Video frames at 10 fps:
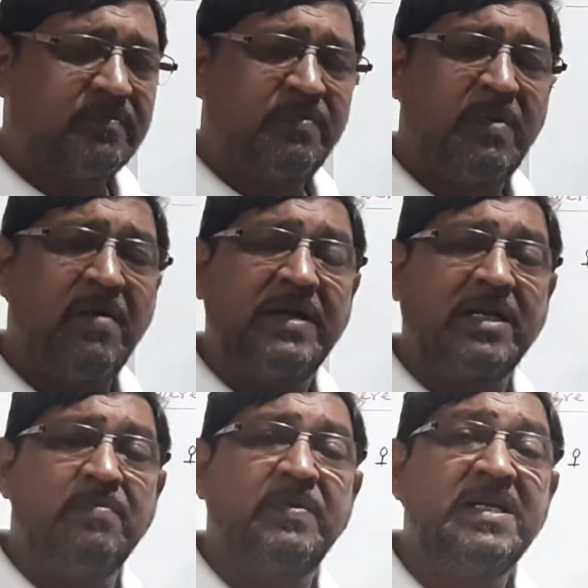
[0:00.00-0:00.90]
private
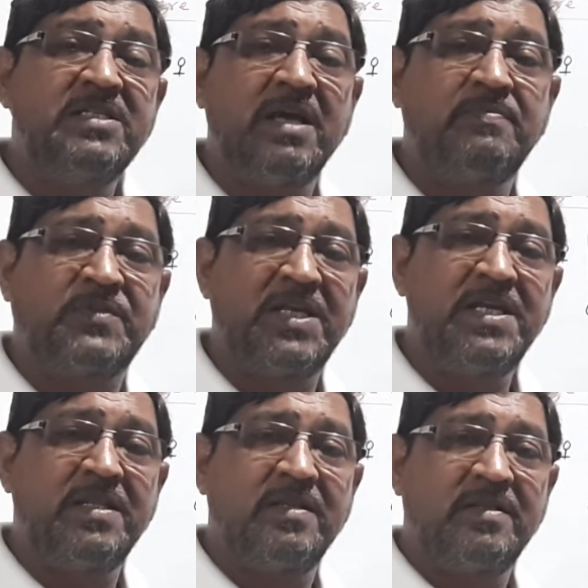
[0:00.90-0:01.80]
companies have
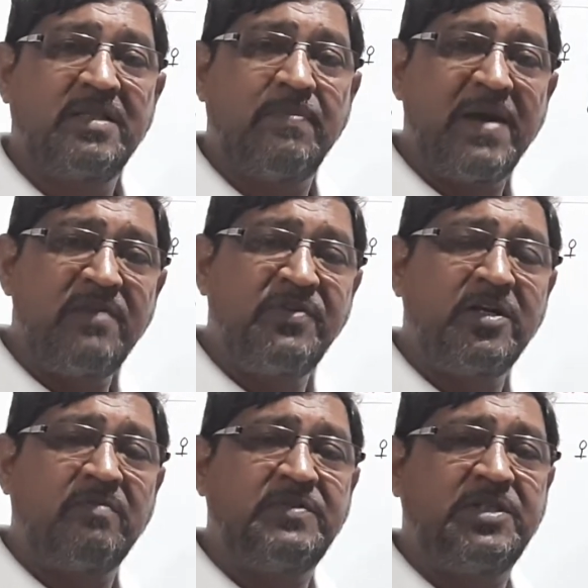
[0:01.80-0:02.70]
seen the benefit
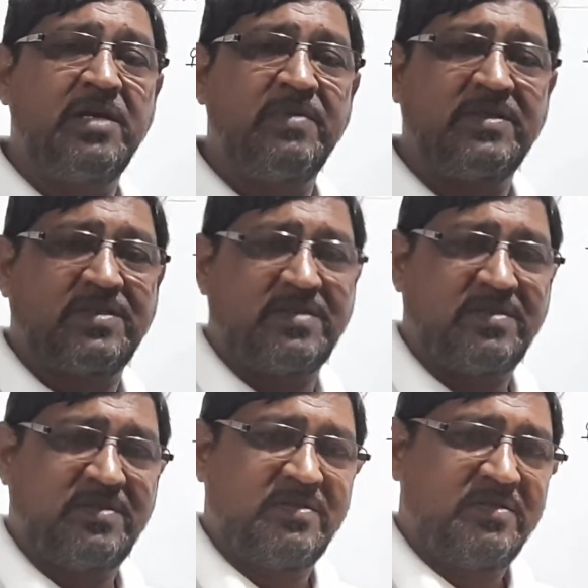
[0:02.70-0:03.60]
of GMS
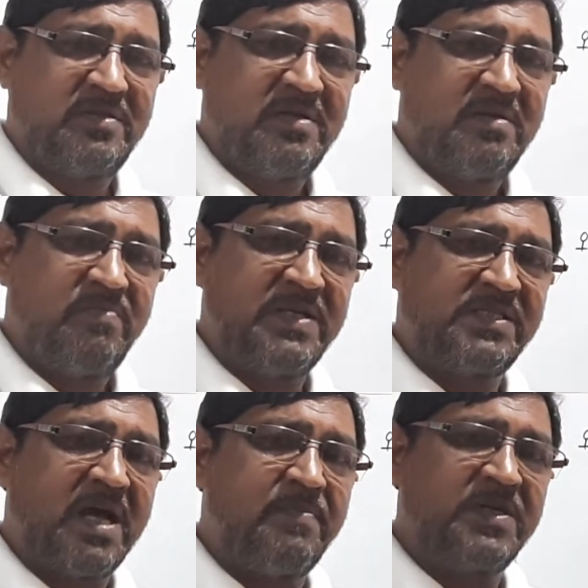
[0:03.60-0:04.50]
based
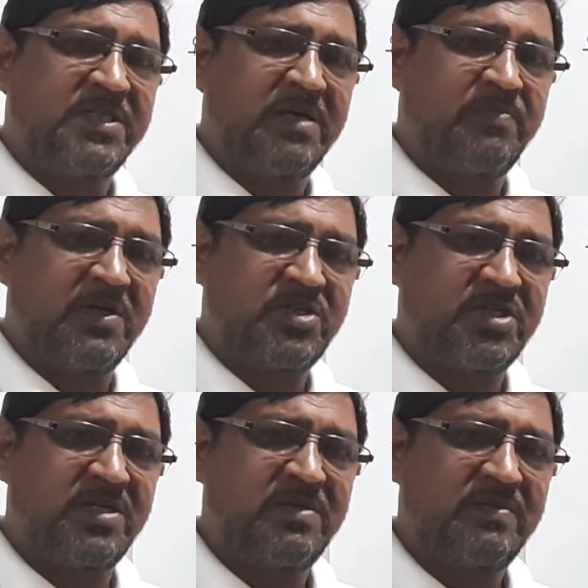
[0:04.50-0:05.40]
hybrid seed
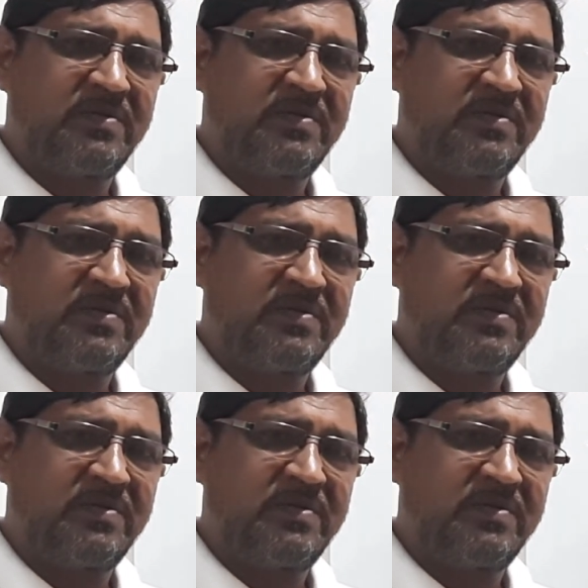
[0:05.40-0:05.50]
production,